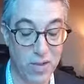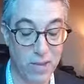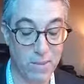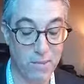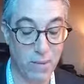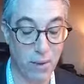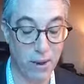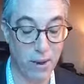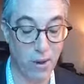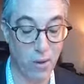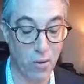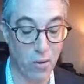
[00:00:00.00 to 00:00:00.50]

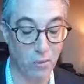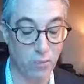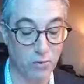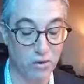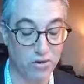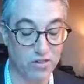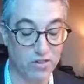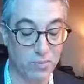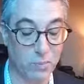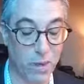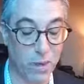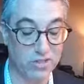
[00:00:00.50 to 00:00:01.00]
my own
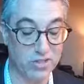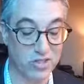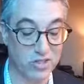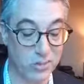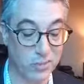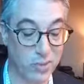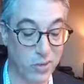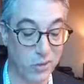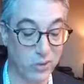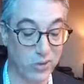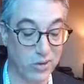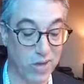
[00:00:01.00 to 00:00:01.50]

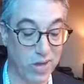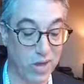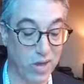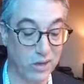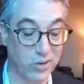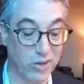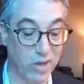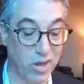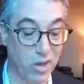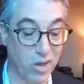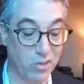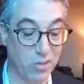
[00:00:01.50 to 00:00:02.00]
responsibility on
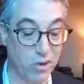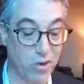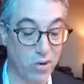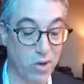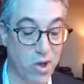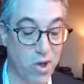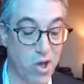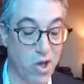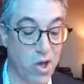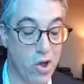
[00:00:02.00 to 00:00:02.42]
the other.